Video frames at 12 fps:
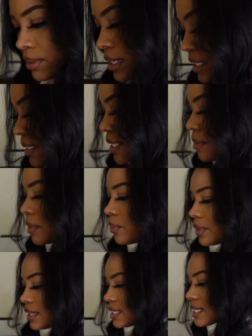it doesn't tell me
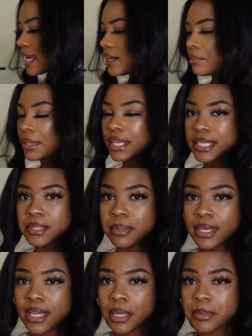what this item is, but
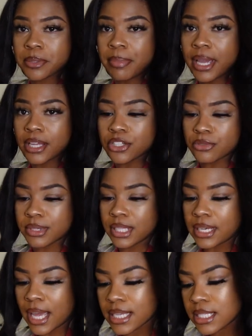it comes packaged really
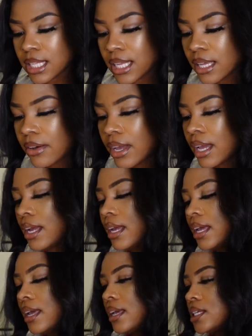nicely. Okay,
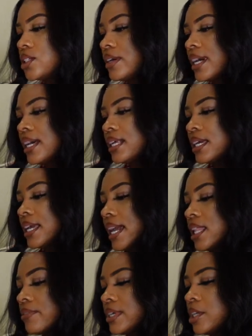so I got a
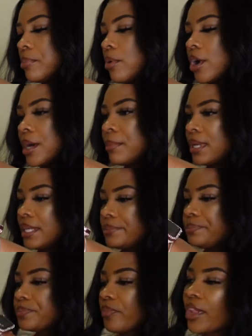gallery department
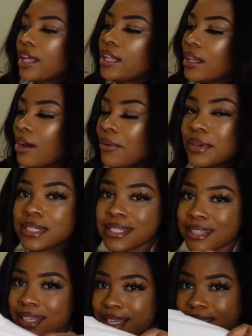long
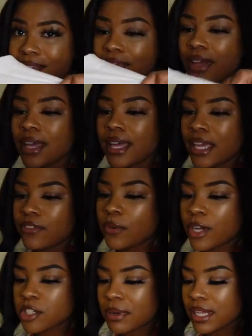sleeve. If you
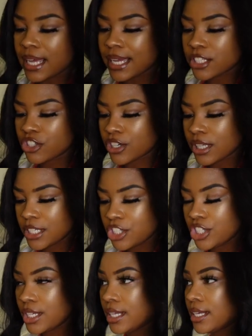watch my last
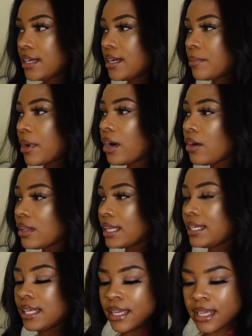Jurllyshe um, haul, I
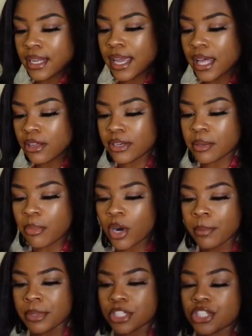did get a gallery
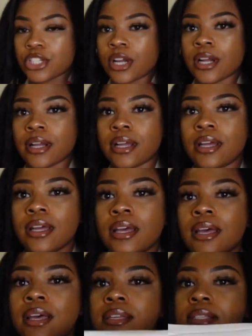department shirt.
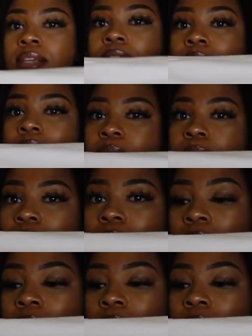So this one I